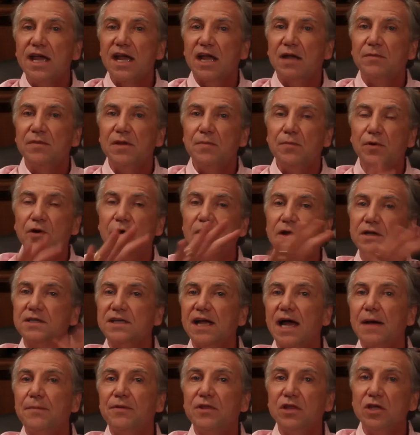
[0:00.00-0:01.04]
It can be put on
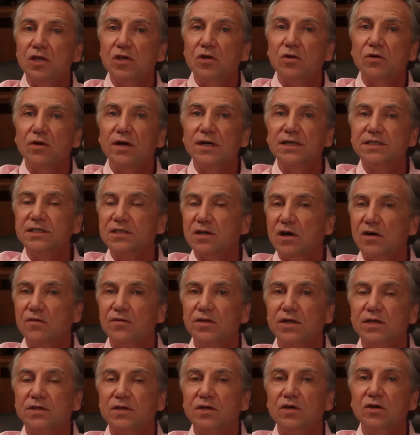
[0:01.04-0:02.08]
top of the uterus,
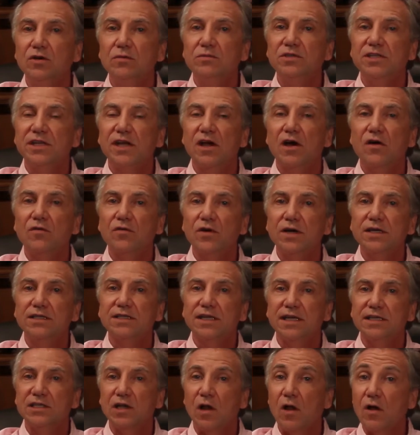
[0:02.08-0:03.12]
over the tubes, the
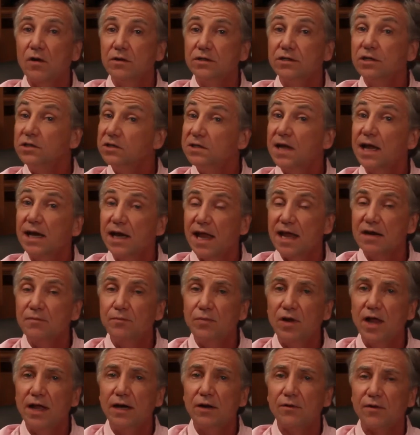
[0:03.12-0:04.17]
ovaries. As long as there's not a lot
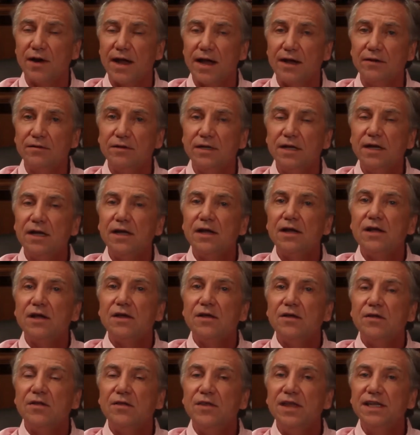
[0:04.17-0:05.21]
of blood around,
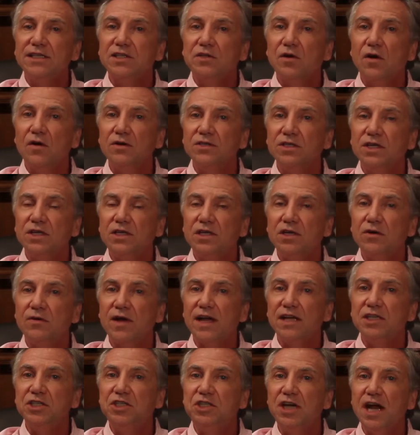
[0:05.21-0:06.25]
this turns into
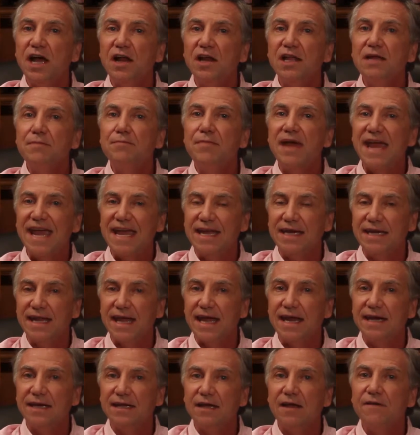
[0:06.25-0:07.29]
a jelly
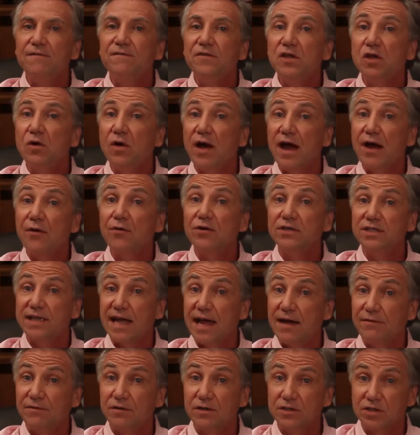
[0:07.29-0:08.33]
band-aid a few hours
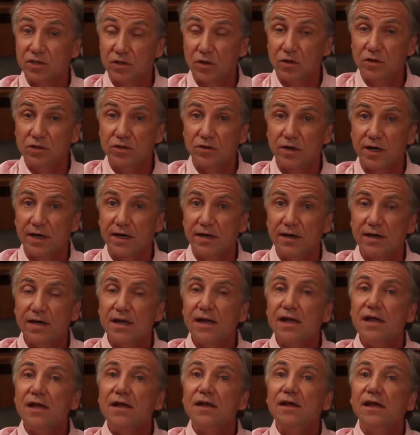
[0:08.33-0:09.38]
after surgery.
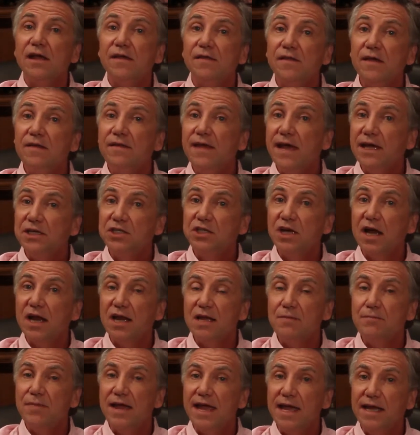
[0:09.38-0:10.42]
And then that
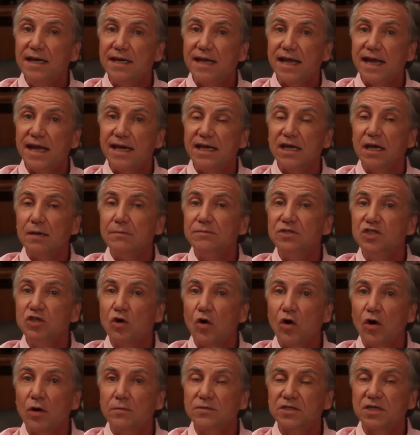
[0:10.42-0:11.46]
jelly band-aid
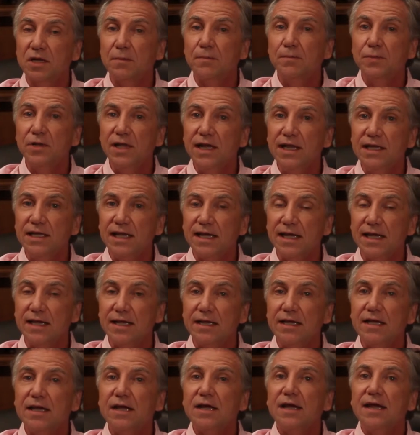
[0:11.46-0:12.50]
absorbs
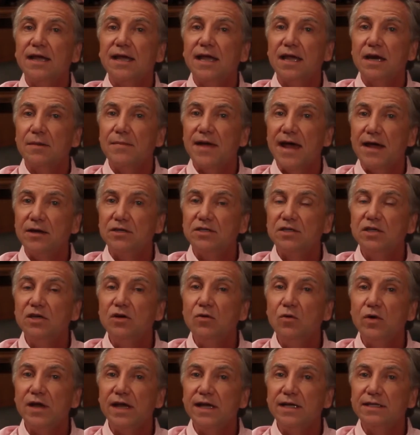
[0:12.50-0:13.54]
completely in about
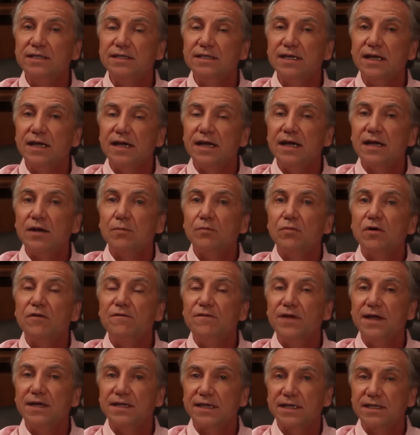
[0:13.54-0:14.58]
two weeks,
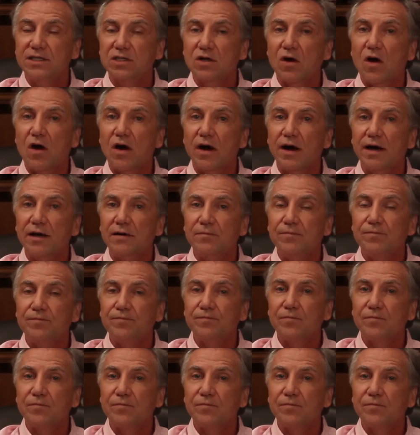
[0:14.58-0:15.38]
preventing scarring.